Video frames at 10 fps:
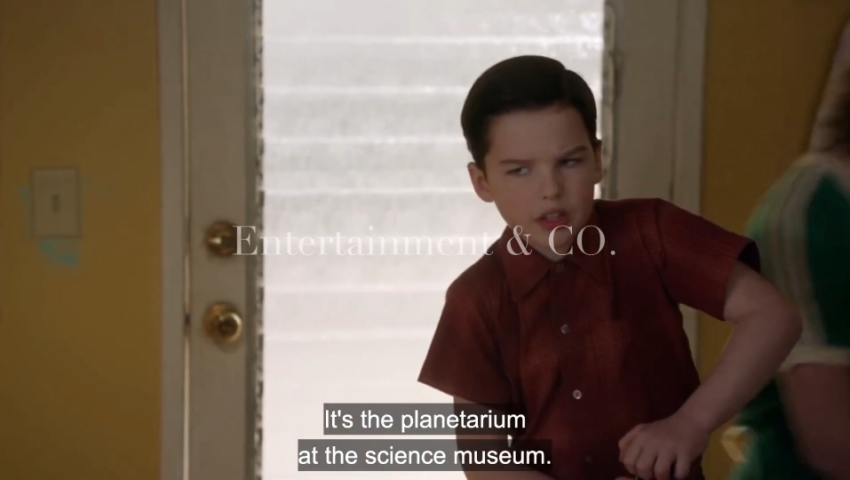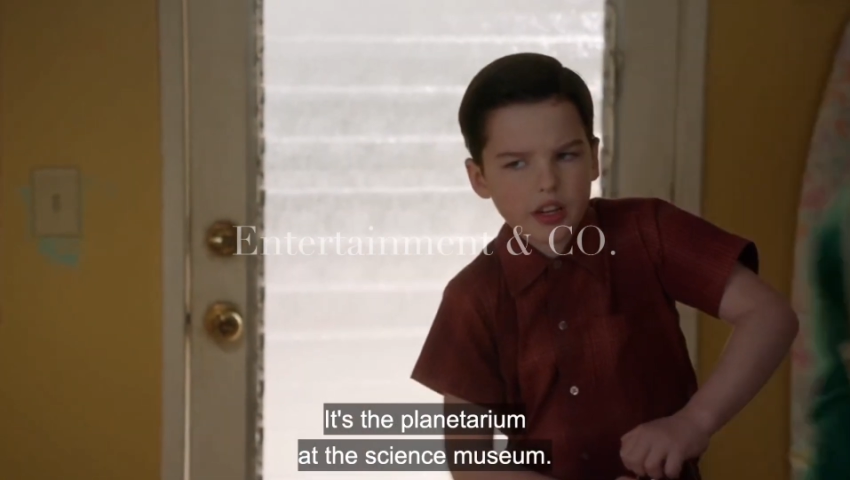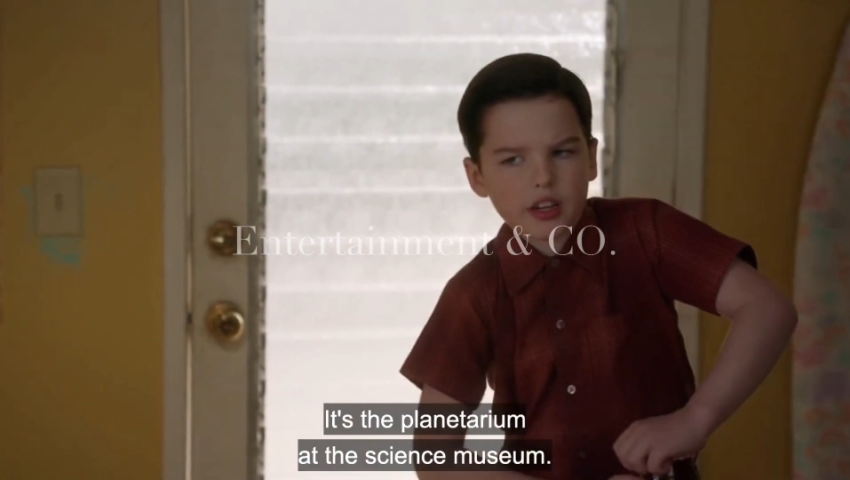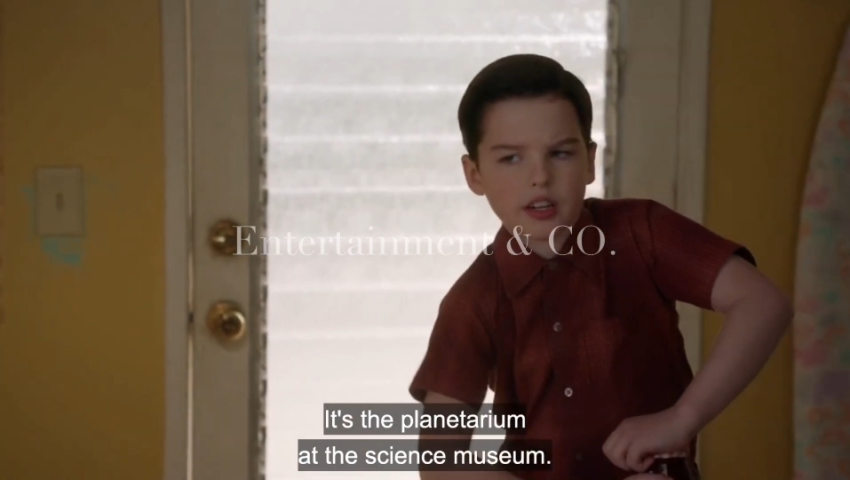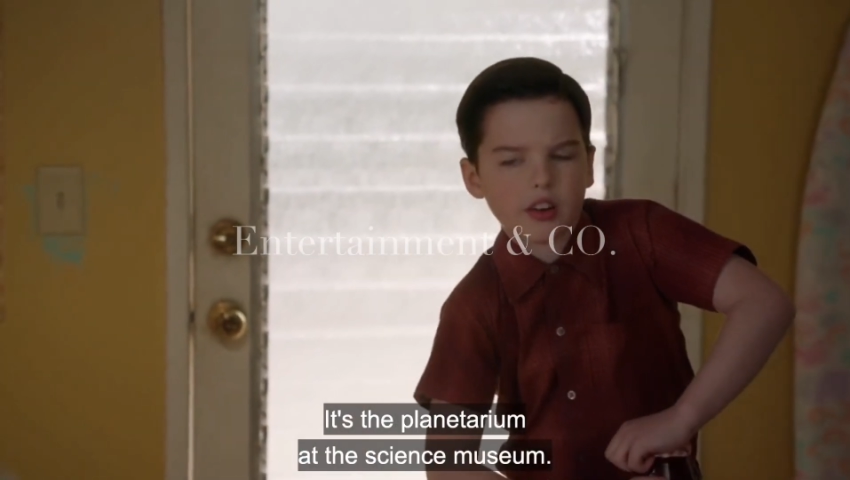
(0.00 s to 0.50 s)

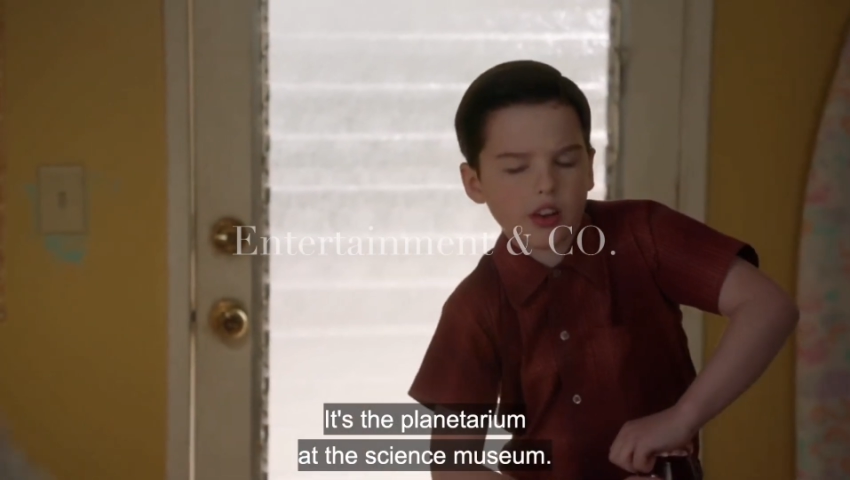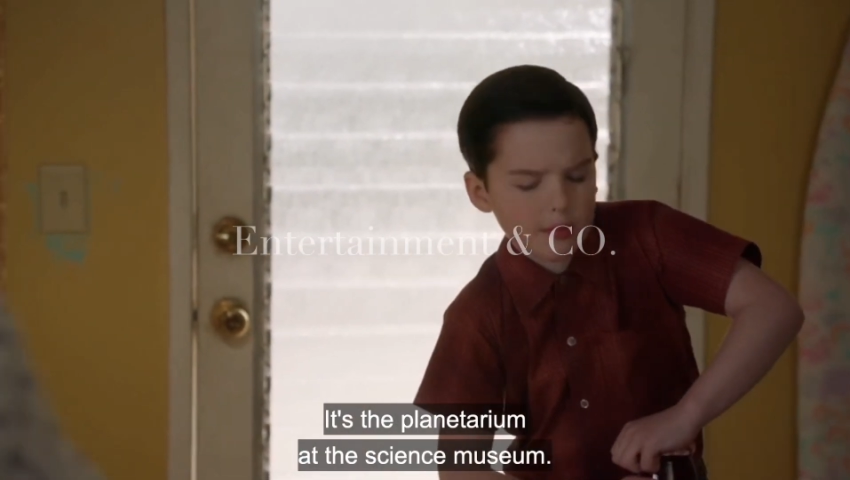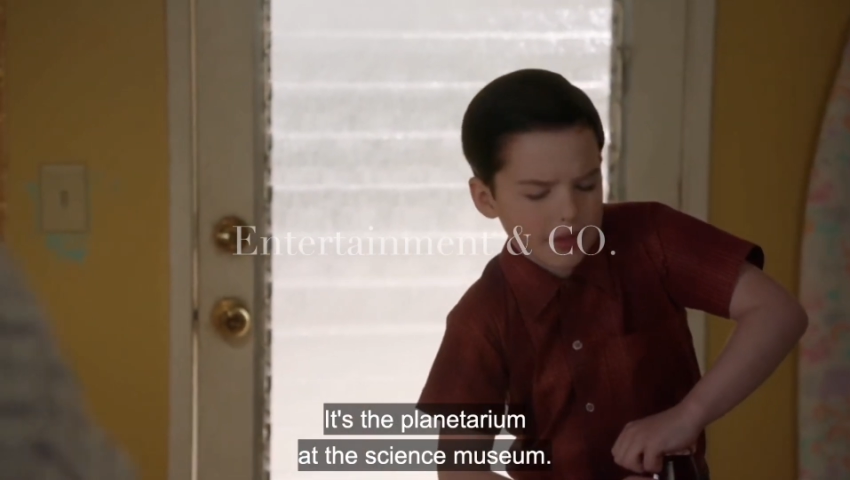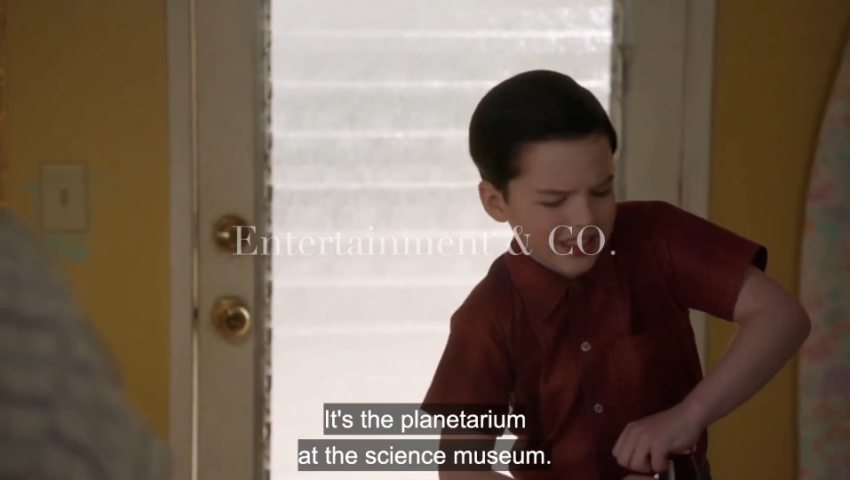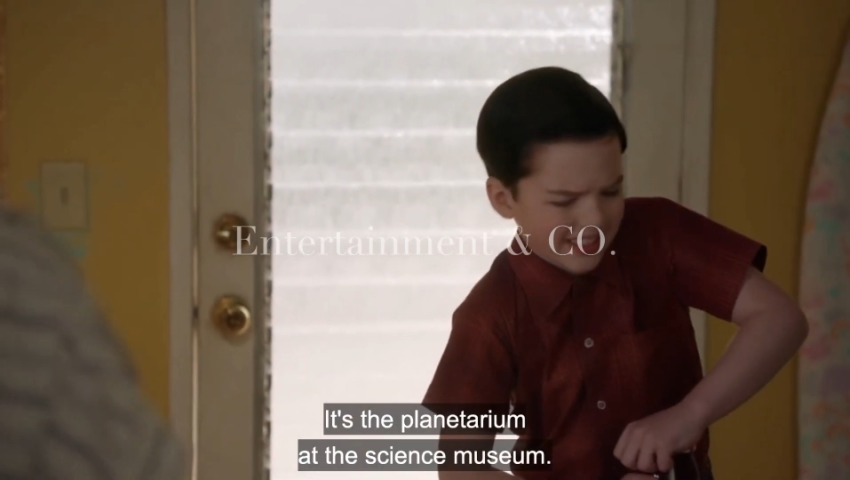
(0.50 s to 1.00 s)

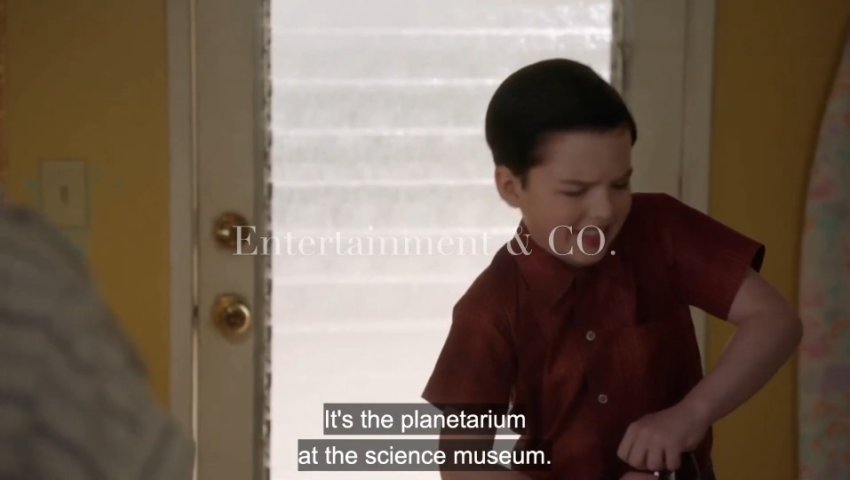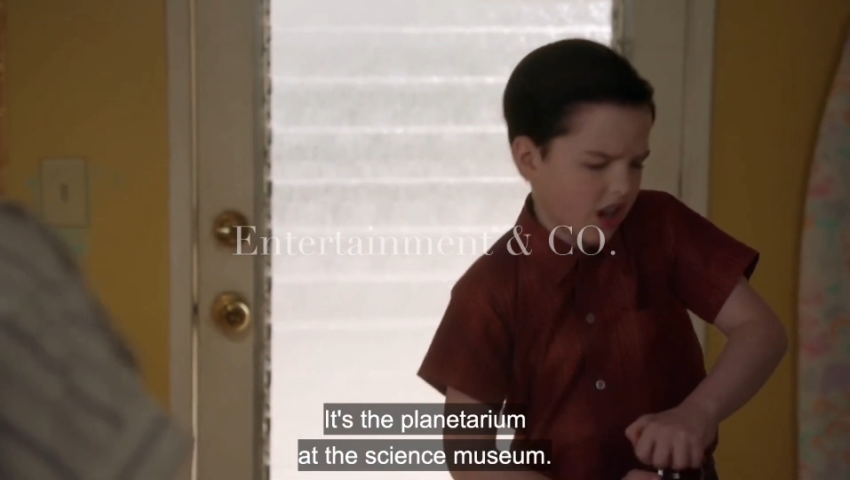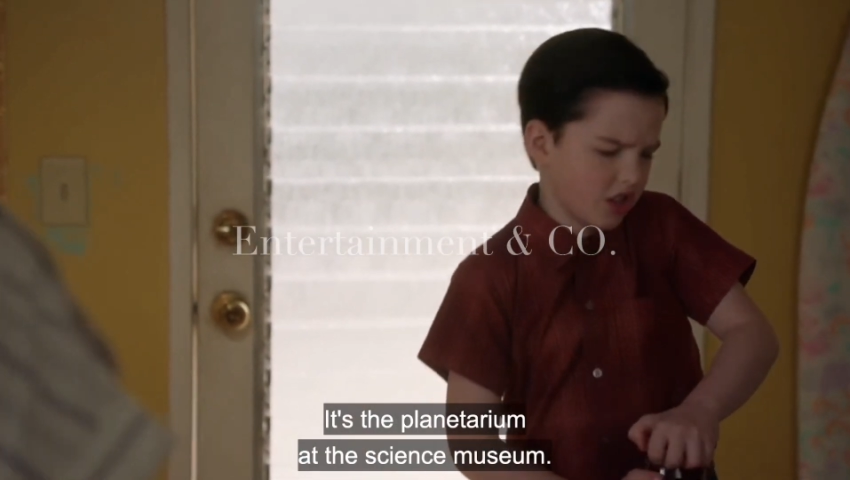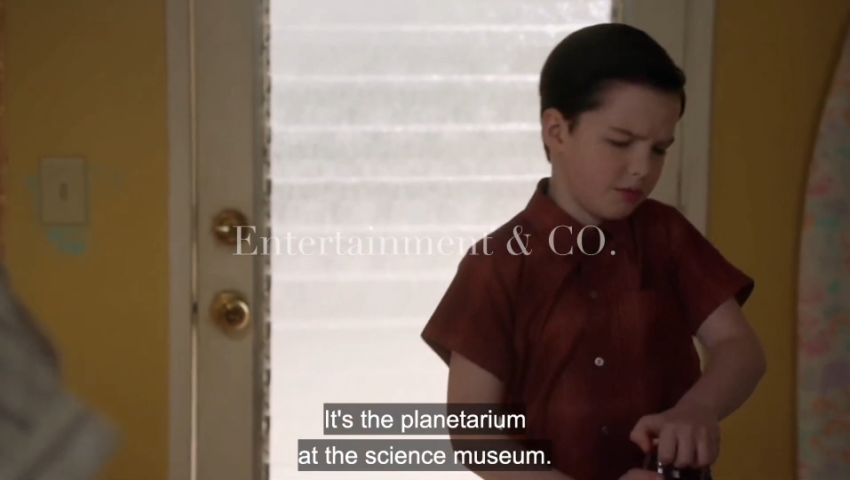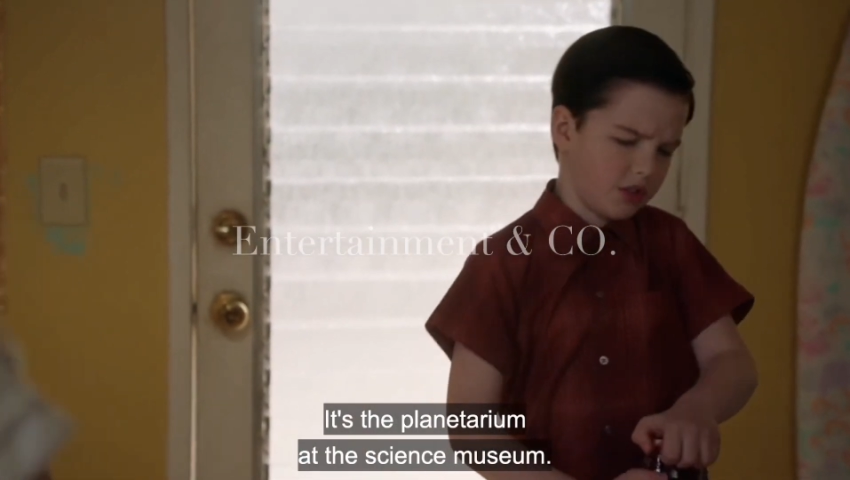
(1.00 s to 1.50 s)
planetarium at the
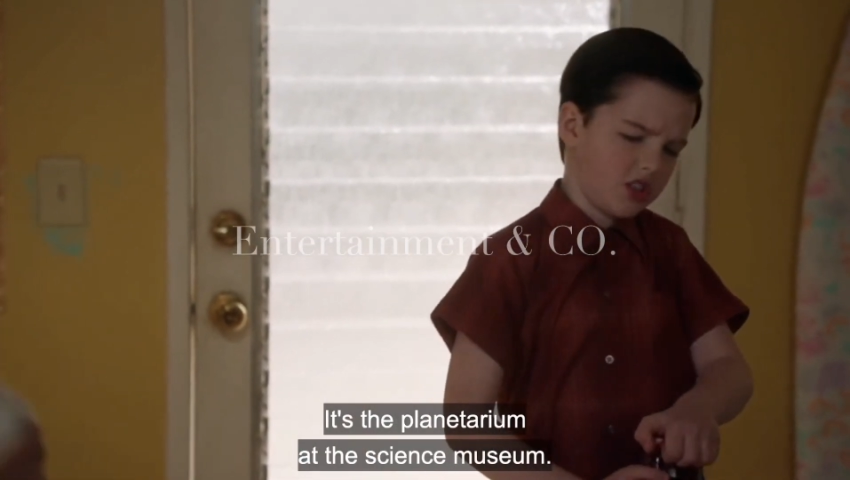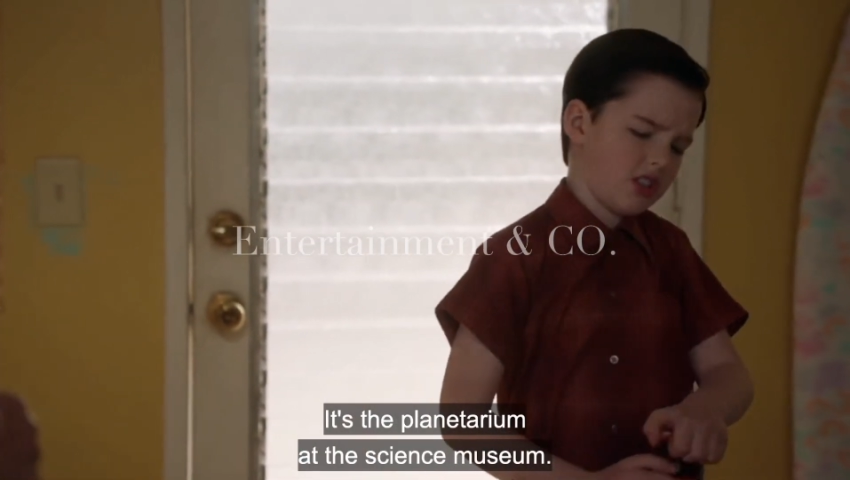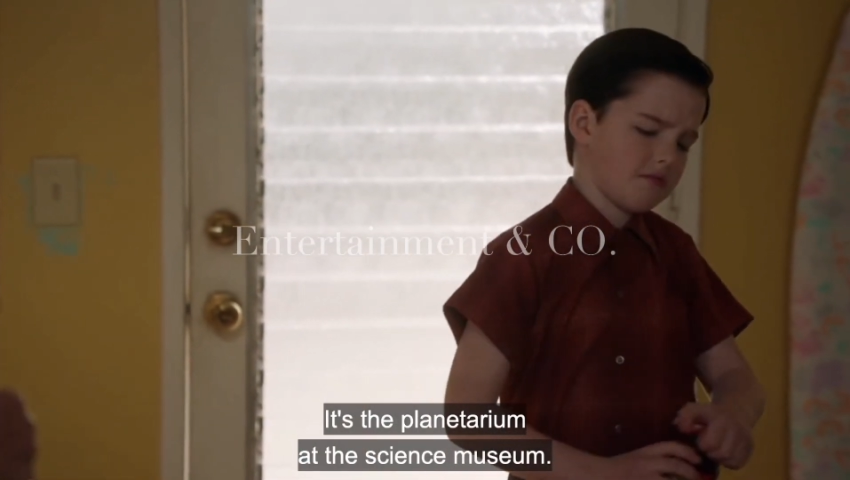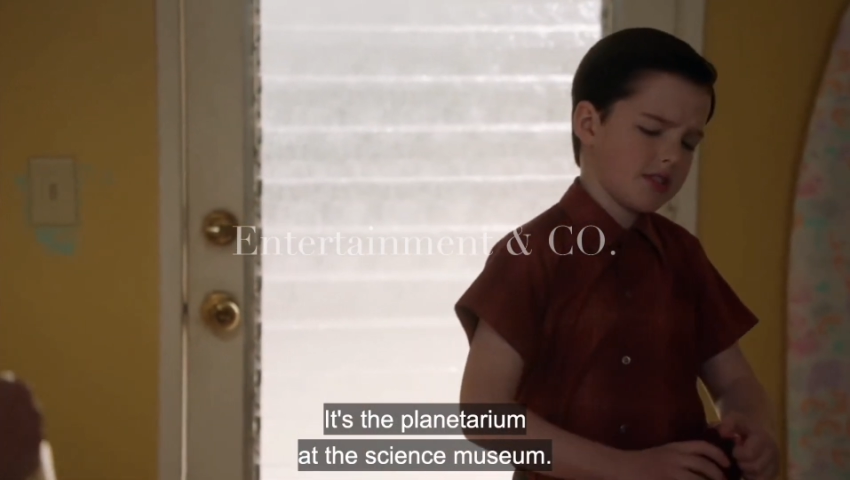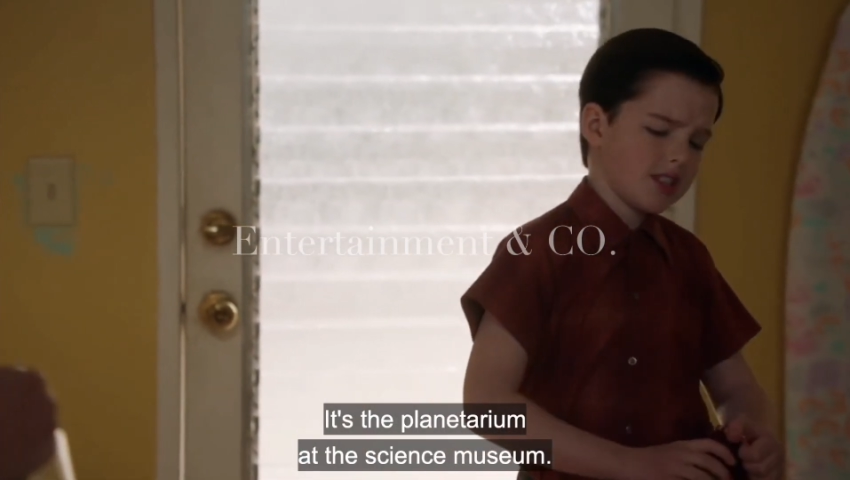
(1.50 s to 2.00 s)
science
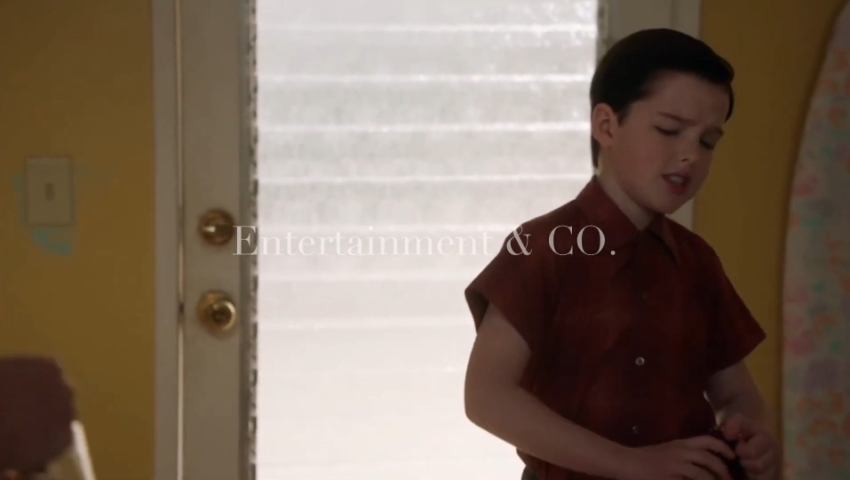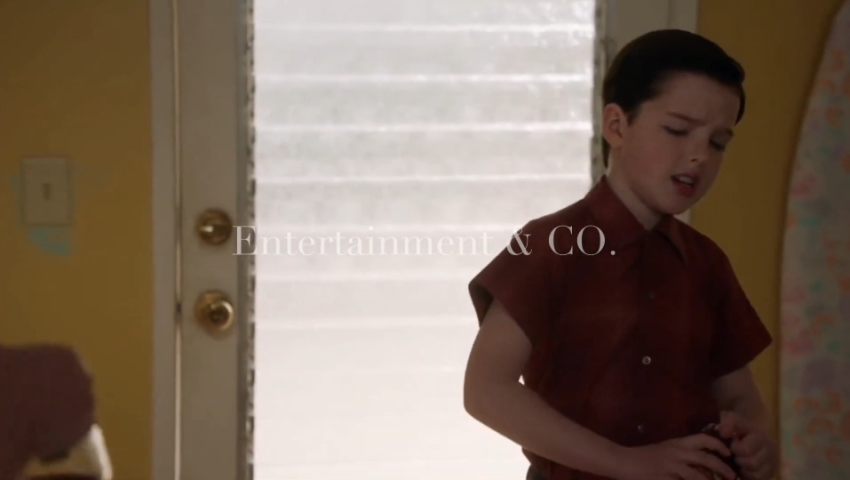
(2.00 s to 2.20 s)
museum,